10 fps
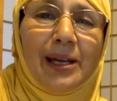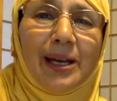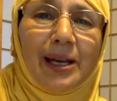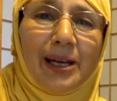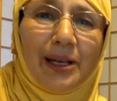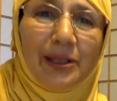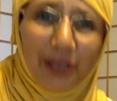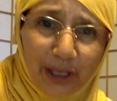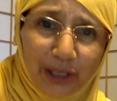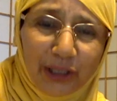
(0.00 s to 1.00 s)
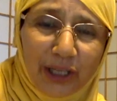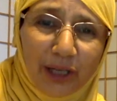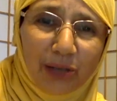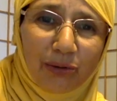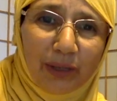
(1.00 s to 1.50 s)
Dear
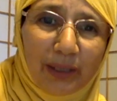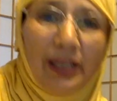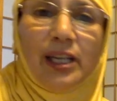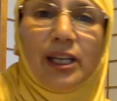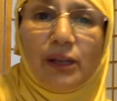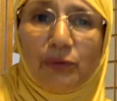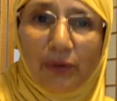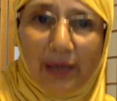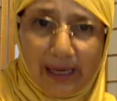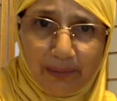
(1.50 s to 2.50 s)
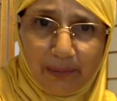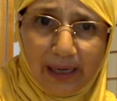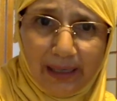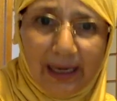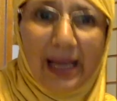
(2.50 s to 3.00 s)
children, if you like my
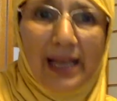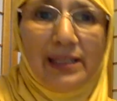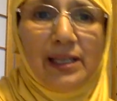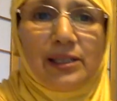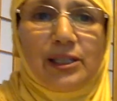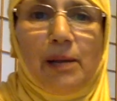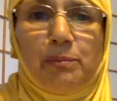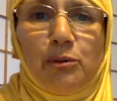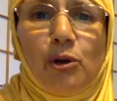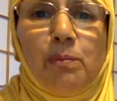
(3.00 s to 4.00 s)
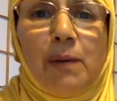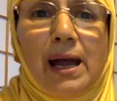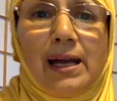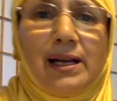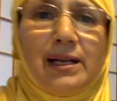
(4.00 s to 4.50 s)
class, tap your back,